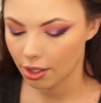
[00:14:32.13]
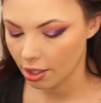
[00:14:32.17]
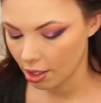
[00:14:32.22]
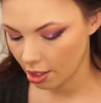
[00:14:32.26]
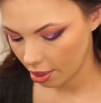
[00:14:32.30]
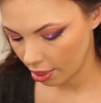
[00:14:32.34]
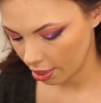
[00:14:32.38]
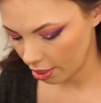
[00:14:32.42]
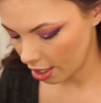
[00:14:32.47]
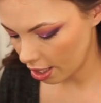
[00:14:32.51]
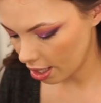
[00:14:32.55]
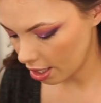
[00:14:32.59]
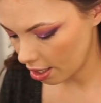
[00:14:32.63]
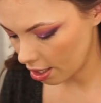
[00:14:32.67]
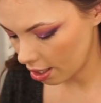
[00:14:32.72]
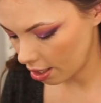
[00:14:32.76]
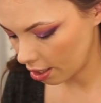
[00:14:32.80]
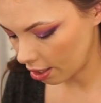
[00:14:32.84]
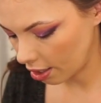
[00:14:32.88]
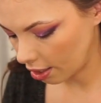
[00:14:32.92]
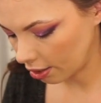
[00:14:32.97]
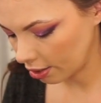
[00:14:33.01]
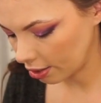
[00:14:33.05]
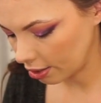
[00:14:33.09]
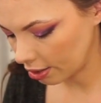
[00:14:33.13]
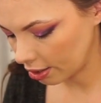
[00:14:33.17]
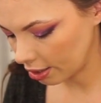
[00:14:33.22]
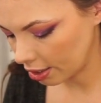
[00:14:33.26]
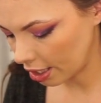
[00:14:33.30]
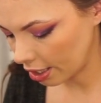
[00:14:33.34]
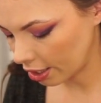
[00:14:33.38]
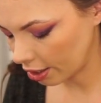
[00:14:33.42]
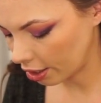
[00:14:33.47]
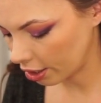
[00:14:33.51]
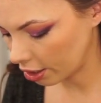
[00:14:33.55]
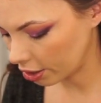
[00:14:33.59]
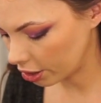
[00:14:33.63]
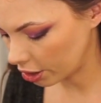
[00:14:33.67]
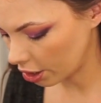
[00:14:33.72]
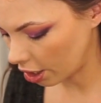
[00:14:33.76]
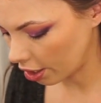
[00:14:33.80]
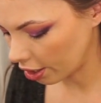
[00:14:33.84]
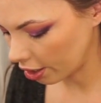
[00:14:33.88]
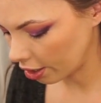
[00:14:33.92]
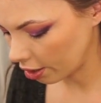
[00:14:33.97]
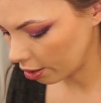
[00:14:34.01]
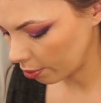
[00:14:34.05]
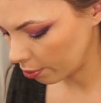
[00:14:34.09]
Then let's take the
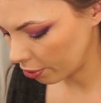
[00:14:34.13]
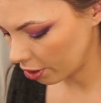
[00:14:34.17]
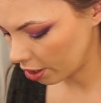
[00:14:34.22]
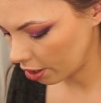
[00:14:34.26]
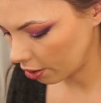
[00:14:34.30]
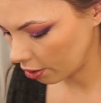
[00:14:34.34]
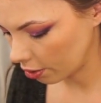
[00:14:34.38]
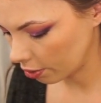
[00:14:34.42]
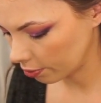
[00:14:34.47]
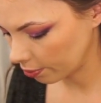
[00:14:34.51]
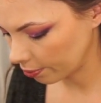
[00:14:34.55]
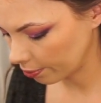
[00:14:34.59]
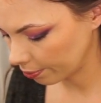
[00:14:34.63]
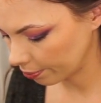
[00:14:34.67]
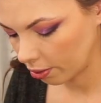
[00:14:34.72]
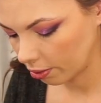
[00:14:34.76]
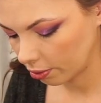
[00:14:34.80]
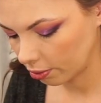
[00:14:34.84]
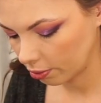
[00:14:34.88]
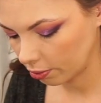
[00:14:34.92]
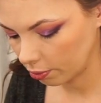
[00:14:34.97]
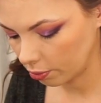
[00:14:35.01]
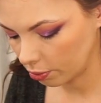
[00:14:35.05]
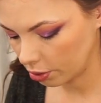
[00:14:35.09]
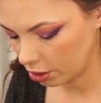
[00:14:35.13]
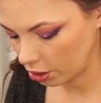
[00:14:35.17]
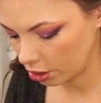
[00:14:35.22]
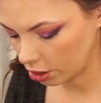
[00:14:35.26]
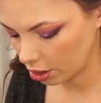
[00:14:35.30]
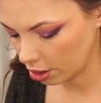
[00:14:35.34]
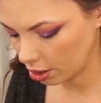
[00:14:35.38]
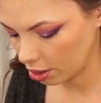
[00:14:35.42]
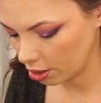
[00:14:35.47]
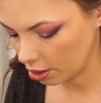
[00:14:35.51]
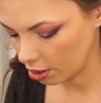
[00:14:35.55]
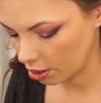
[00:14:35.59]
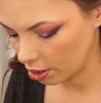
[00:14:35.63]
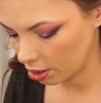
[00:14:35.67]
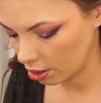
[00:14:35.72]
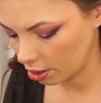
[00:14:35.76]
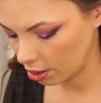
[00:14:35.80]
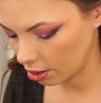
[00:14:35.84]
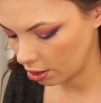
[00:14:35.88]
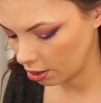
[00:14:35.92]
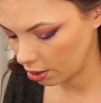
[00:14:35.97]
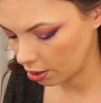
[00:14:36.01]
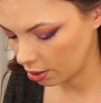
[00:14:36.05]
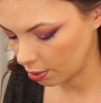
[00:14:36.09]
darker brown, which
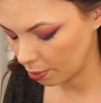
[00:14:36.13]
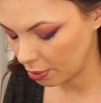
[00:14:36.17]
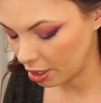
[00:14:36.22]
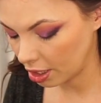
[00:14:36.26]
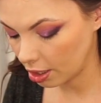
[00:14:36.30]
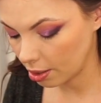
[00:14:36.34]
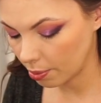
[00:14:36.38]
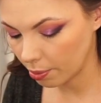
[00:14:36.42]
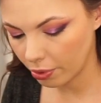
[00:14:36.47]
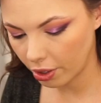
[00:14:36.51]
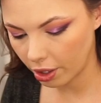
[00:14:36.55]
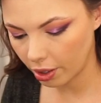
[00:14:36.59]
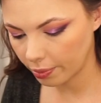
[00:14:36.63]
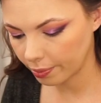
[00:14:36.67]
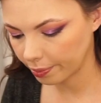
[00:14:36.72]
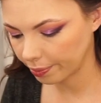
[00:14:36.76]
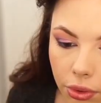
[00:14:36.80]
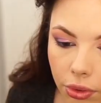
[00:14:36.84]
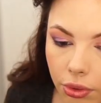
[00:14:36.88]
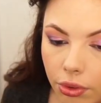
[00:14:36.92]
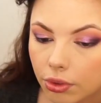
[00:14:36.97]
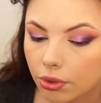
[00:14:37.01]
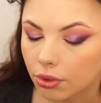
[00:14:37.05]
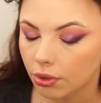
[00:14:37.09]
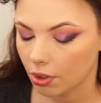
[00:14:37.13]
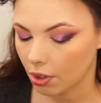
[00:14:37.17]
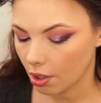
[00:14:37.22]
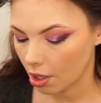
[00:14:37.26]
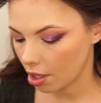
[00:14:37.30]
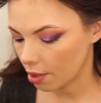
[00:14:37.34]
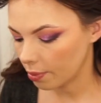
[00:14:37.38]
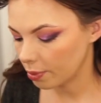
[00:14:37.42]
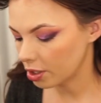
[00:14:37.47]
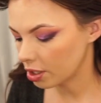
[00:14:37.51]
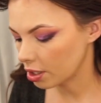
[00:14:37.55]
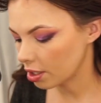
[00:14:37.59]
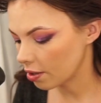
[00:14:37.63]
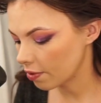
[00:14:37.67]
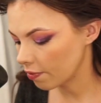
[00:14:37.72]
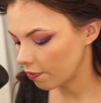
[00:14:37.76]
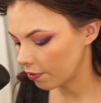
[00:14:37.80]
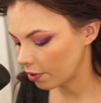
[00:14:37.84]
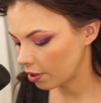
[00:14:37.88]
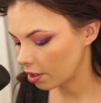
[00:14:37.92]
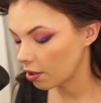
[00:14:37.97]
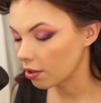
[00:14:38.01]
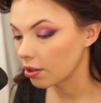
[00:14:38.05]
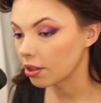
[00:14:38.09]
is medium brown. And I'm just gonna
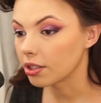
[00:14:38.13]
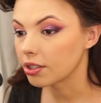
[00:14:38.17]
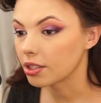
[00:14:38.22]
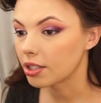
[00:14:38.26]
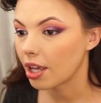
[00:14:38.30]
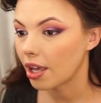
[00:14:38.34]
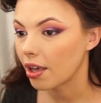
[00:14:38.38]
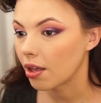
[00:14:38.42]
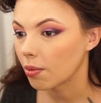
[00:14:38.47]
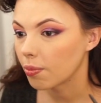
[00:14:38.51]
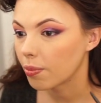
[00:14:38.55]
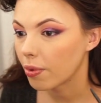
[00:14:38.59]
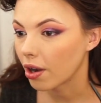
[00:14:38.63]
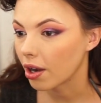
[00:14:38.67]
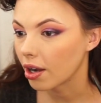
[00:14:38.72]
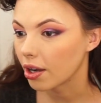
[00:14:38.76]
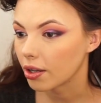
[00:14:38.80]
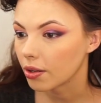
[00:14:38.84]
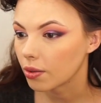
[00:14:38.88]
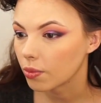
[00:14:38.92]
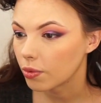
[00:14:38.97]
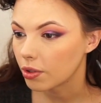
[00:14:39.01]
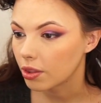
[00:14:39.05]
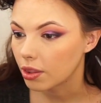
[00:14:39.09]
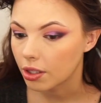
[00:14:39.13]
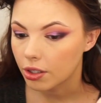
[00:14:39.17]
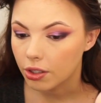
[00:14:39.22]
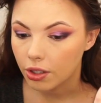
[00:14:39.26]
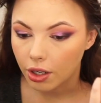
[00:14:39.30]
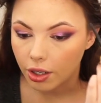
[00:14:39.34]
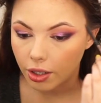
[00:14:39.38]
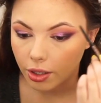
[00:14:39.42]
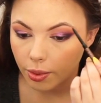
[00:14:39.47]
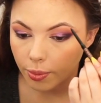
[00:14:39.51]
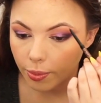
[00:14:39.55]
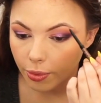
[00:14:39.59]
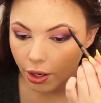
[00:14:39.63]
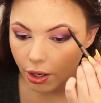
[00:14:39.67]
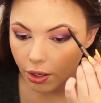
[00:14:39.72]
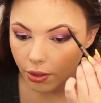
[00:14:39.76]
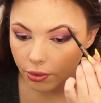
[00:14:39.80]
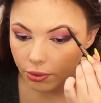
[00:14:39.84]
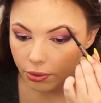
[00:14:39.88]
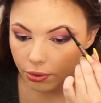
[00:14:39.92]
fill out the tail part with the darker brown.